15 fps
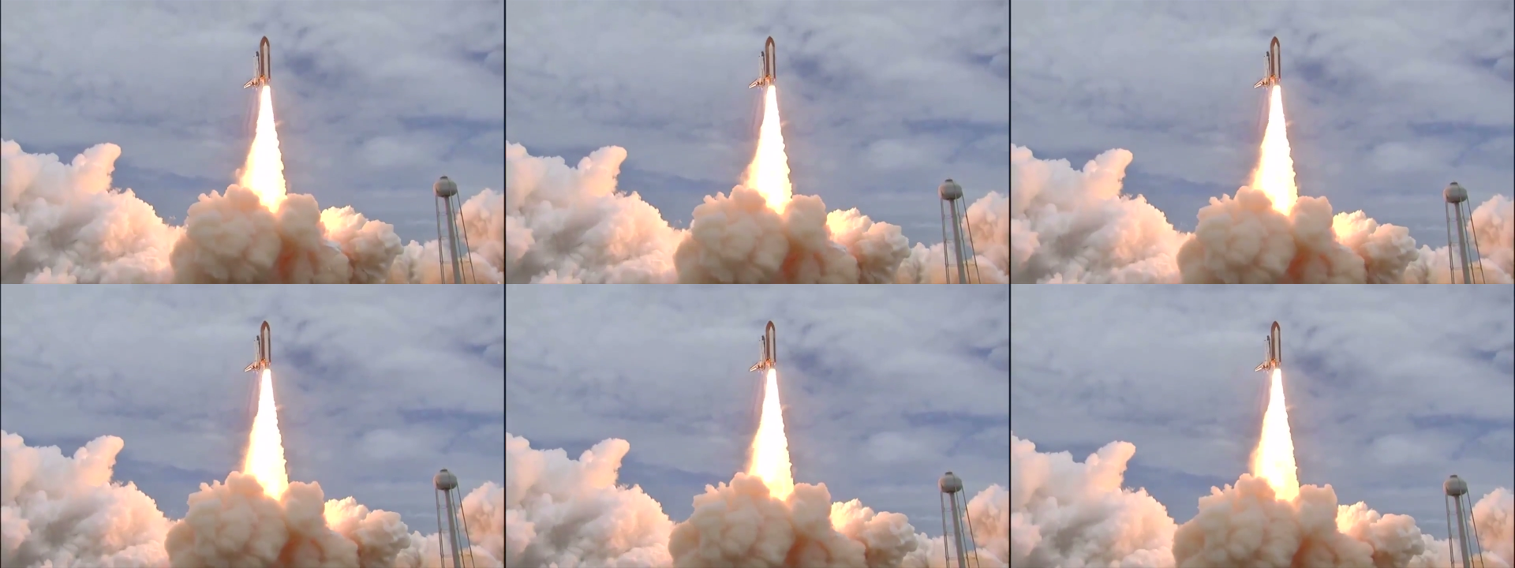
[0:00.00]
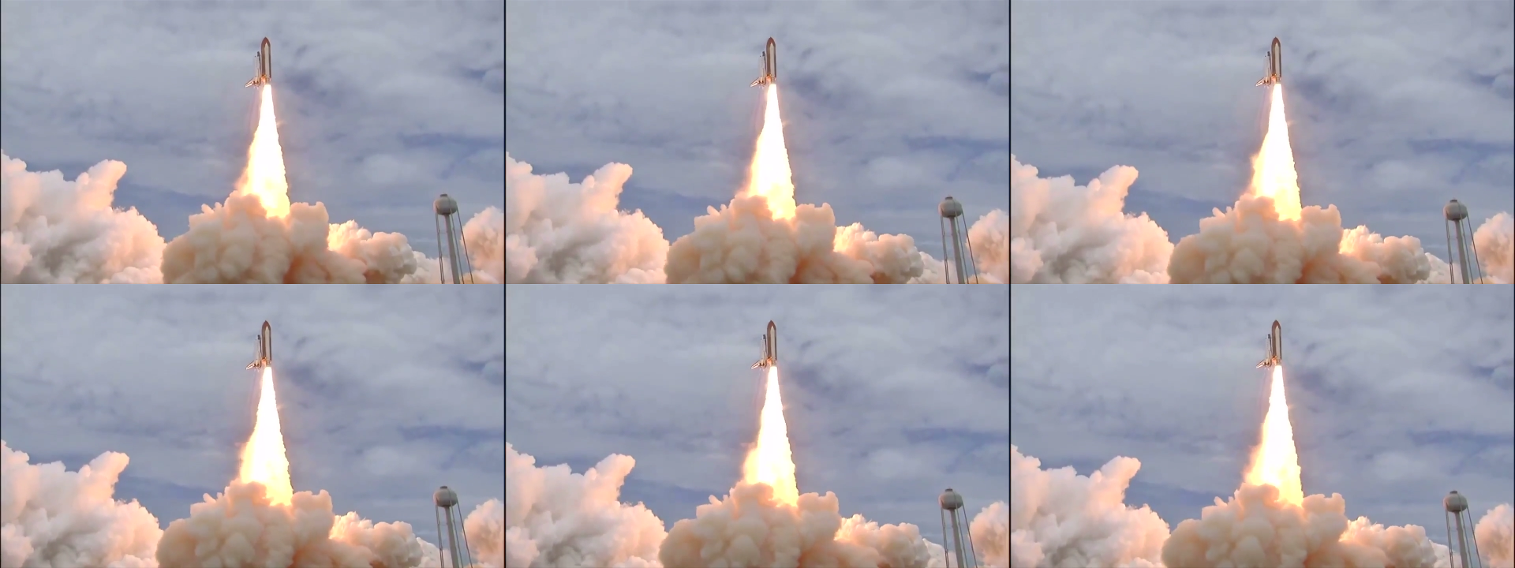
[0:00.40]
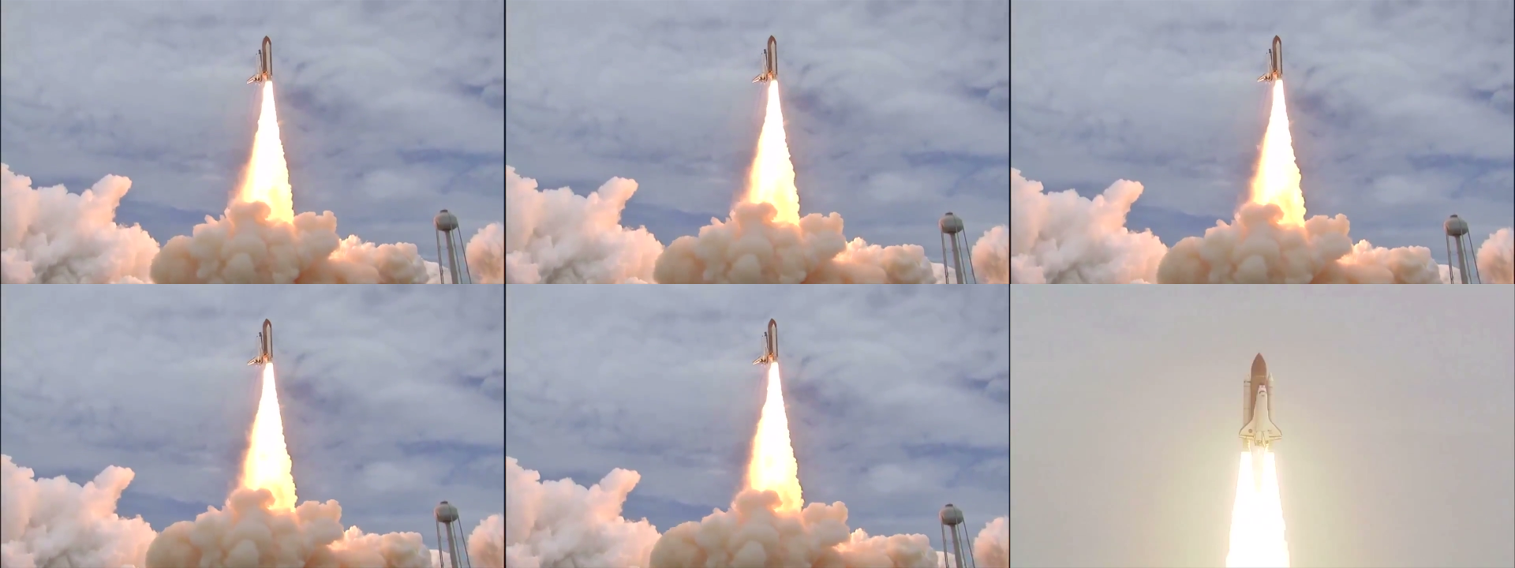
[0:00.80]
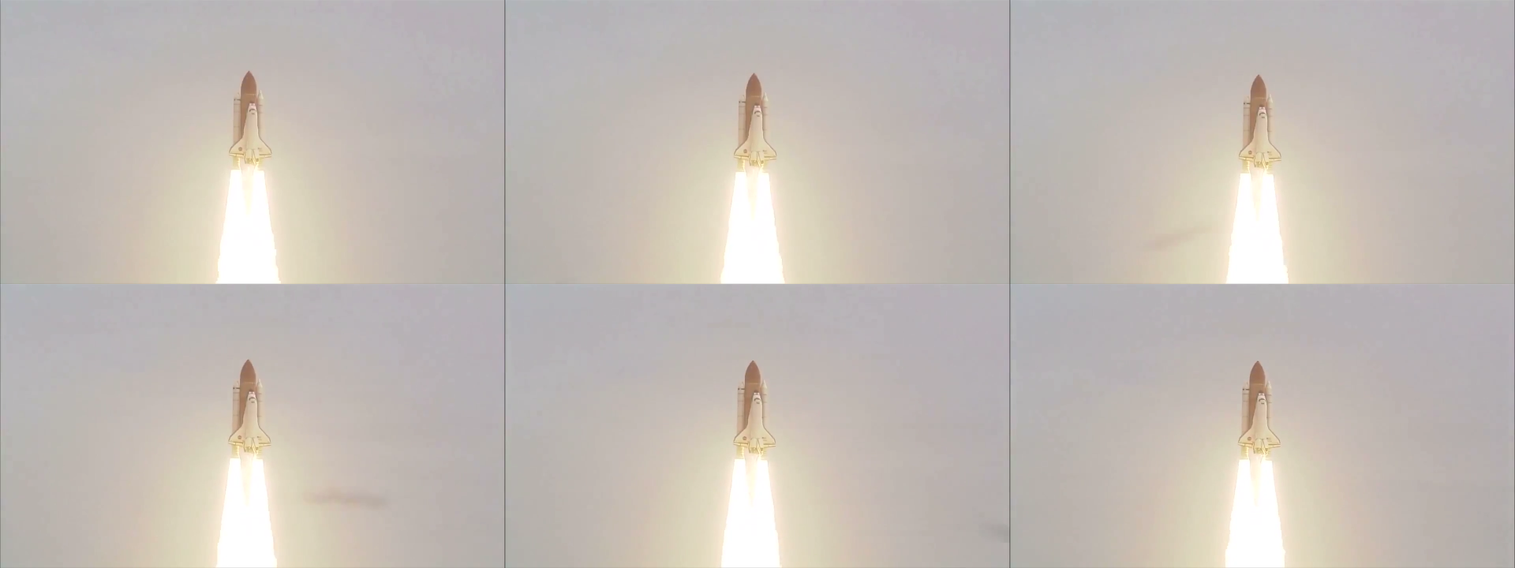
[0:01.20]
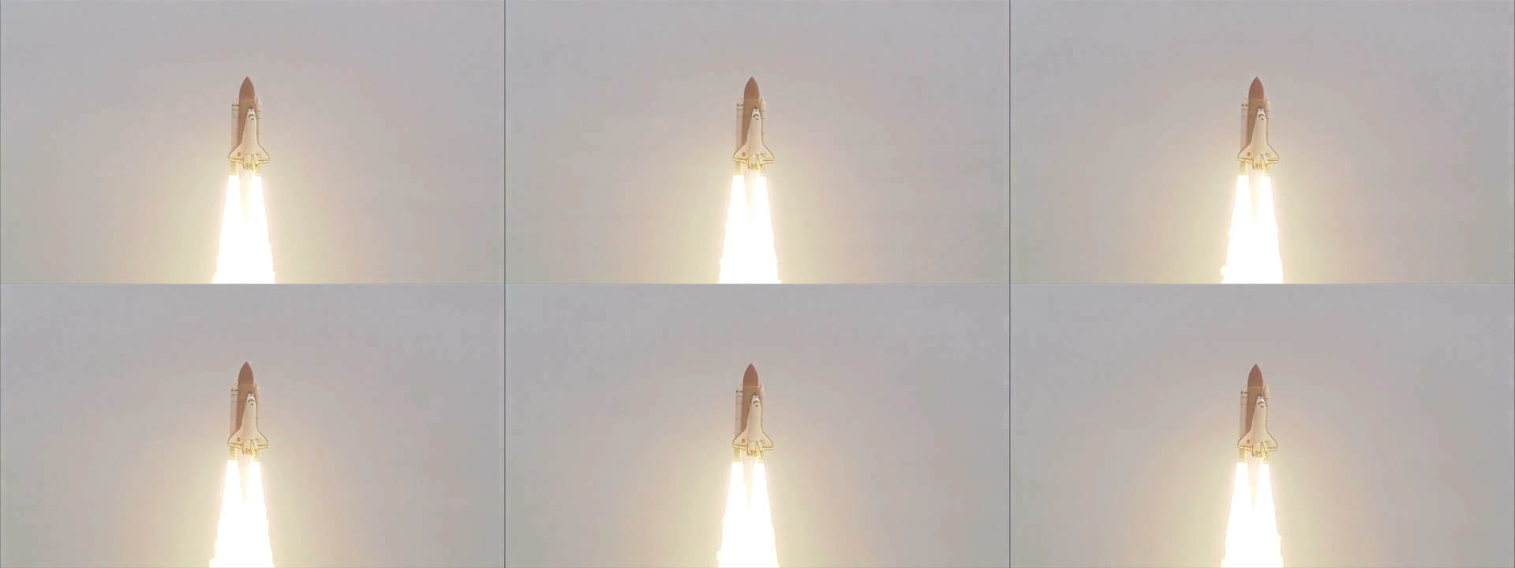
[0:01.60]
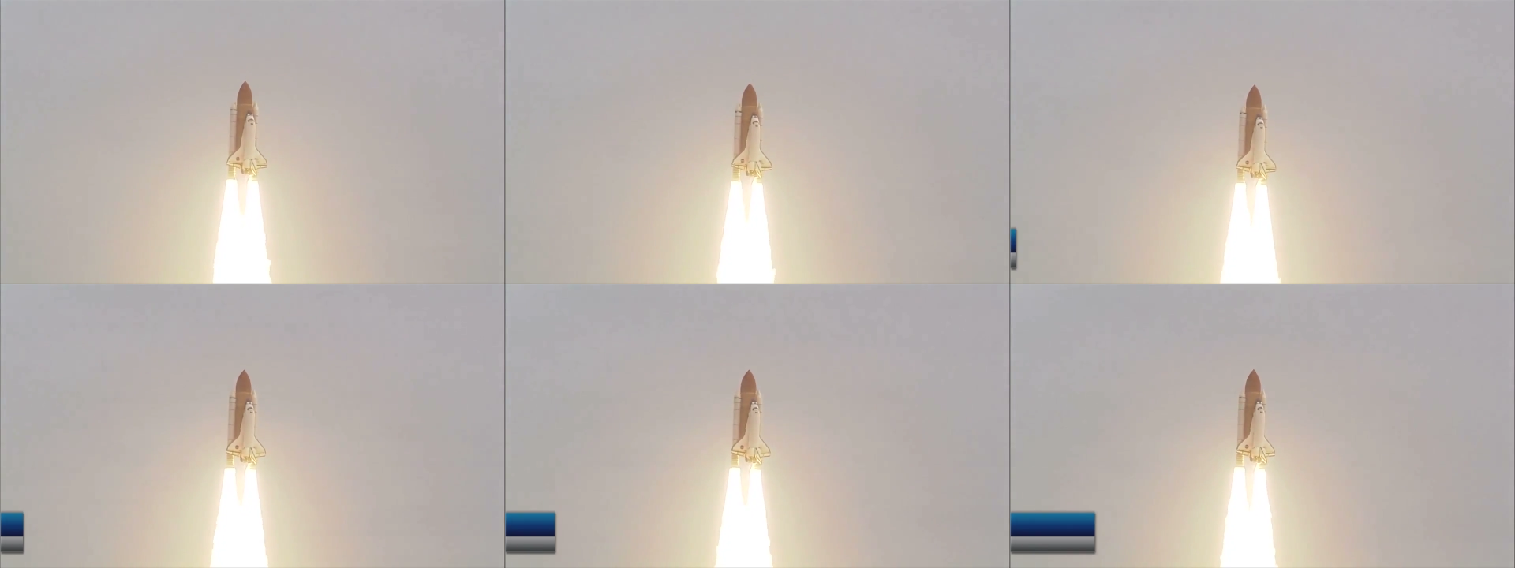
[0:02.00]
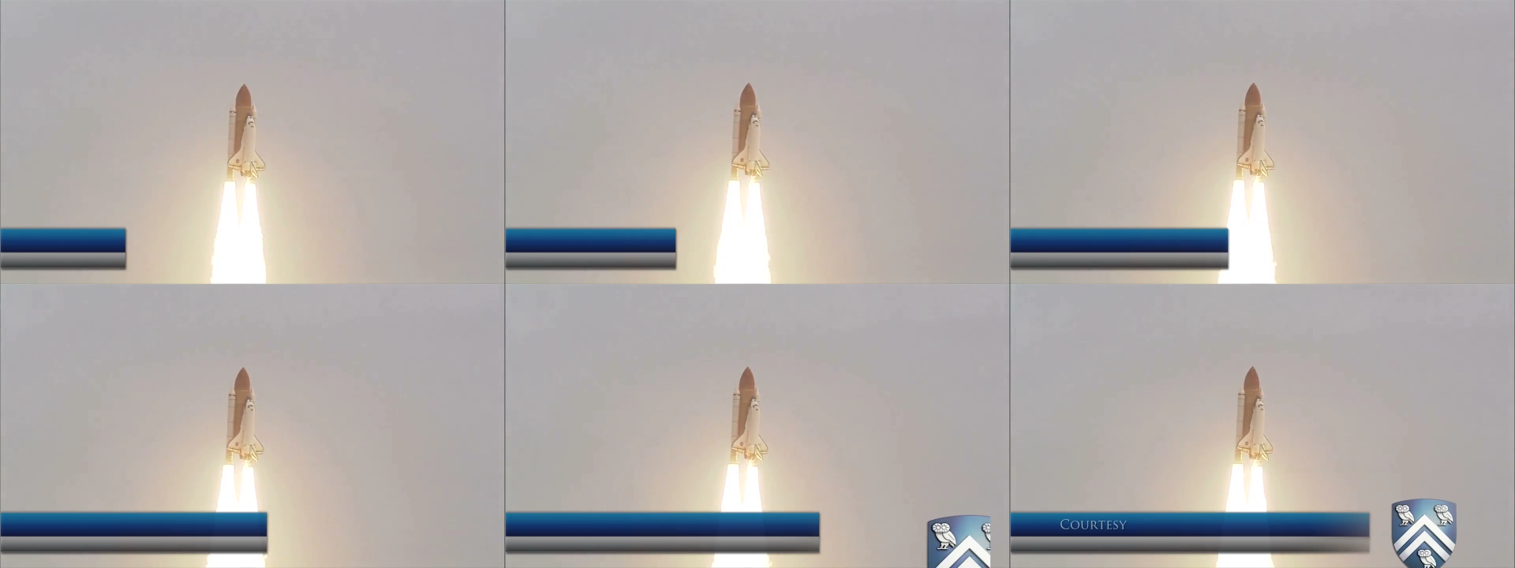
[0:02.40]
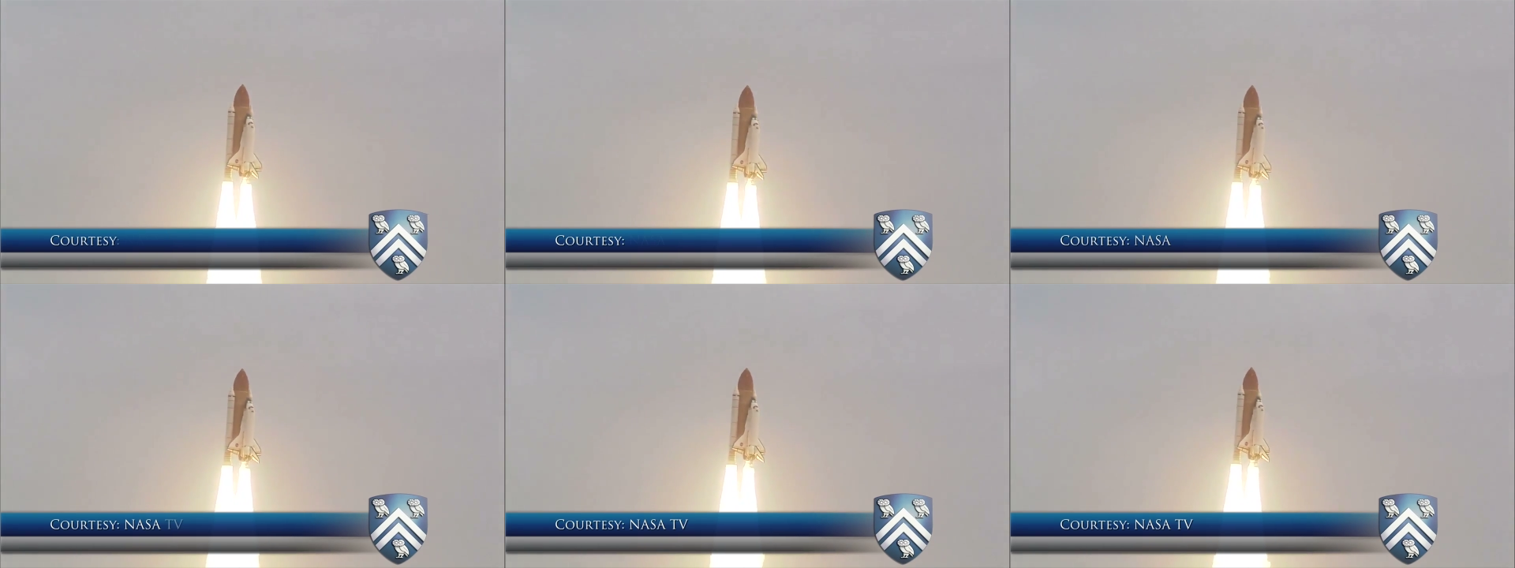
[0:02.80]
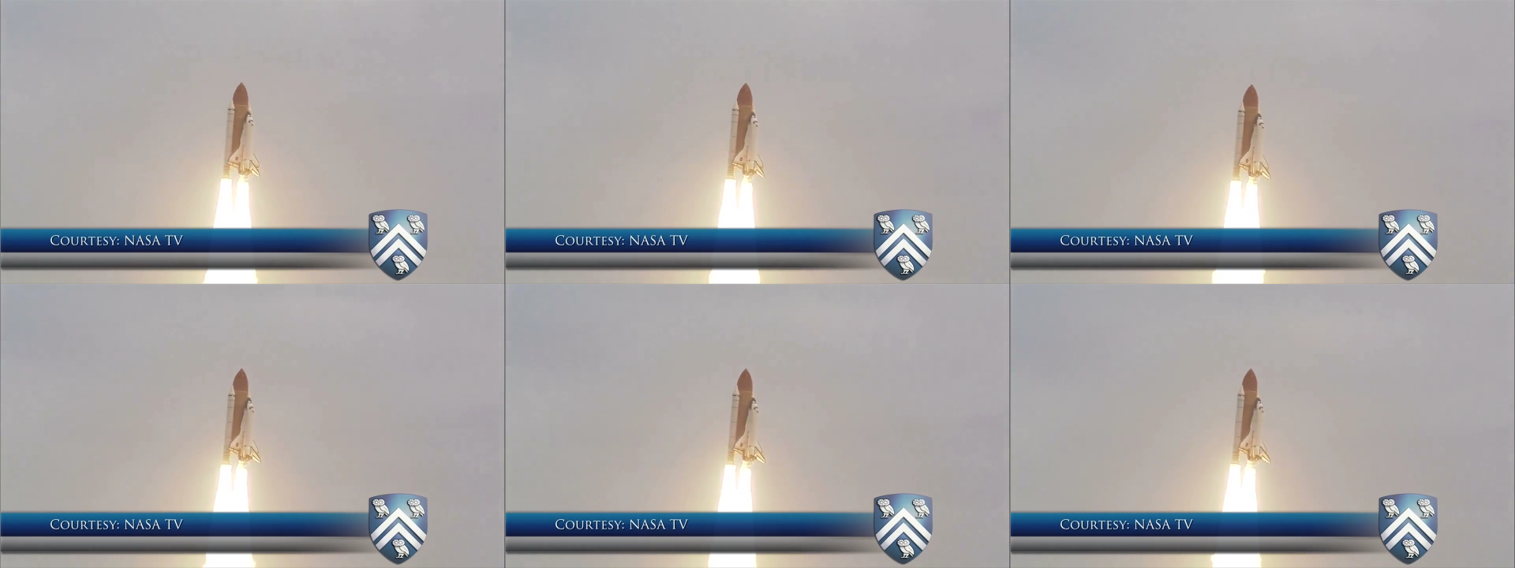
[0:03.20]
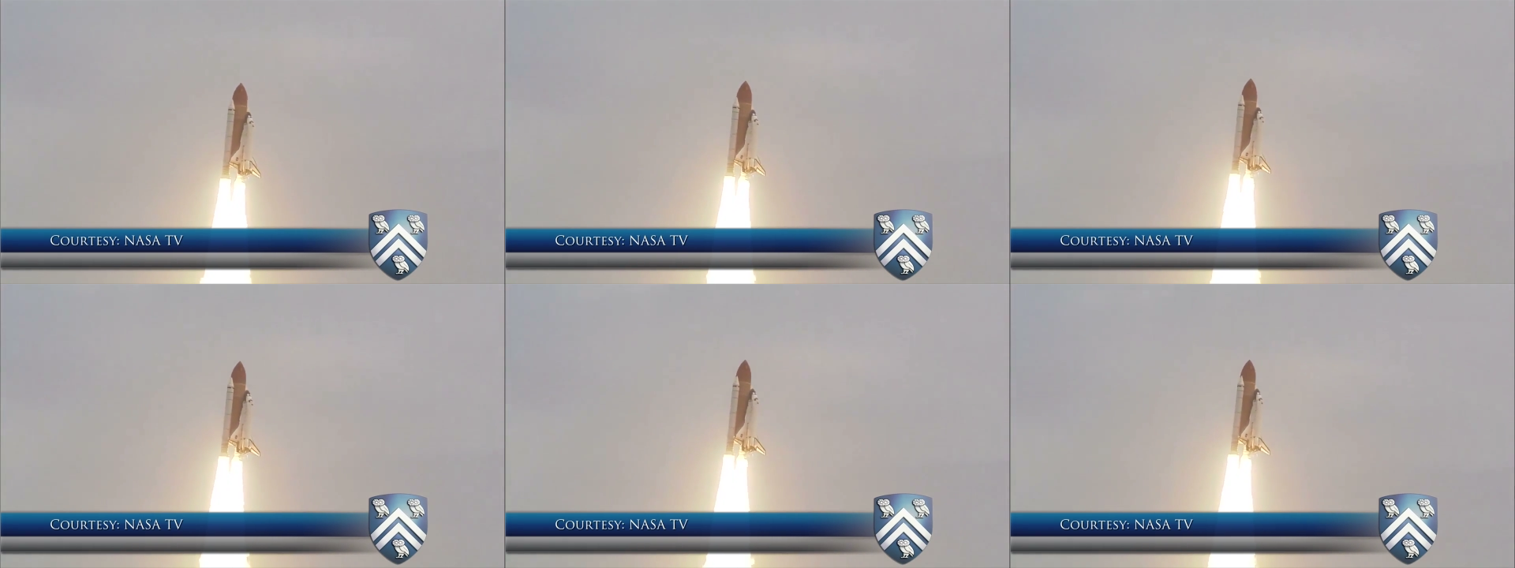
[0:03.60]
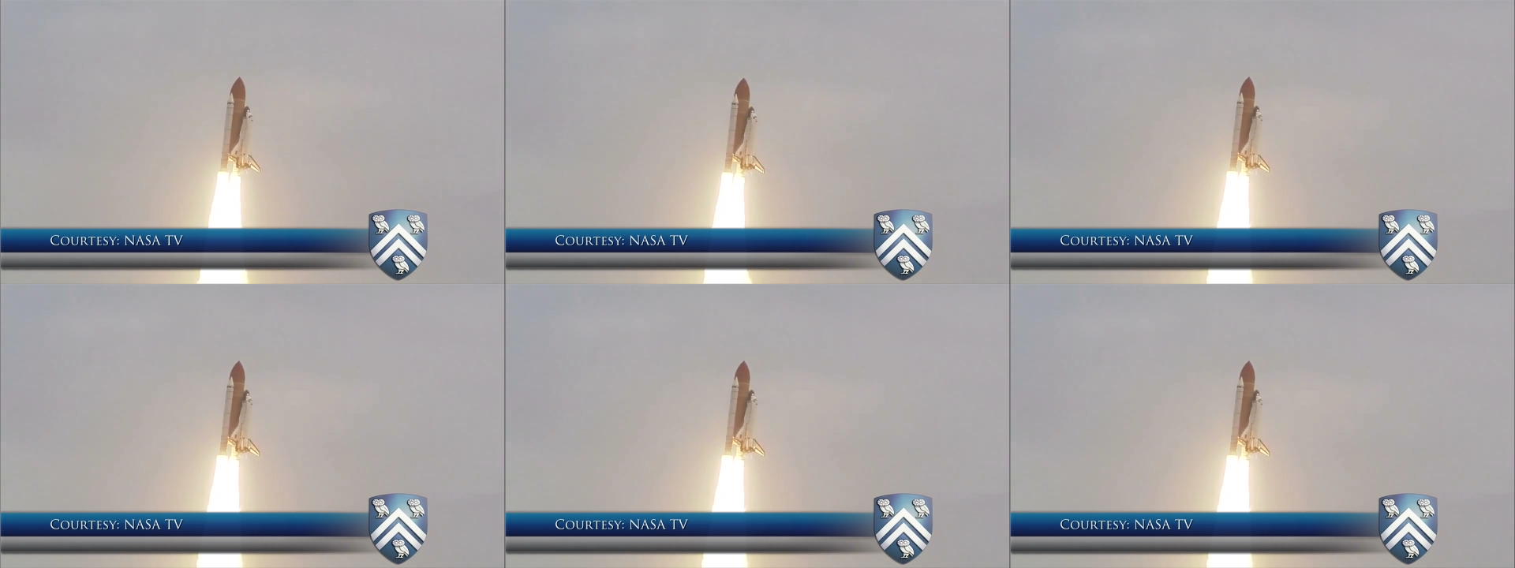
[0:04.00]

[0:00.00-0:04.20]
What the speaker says: Nobody's mouth can be seen.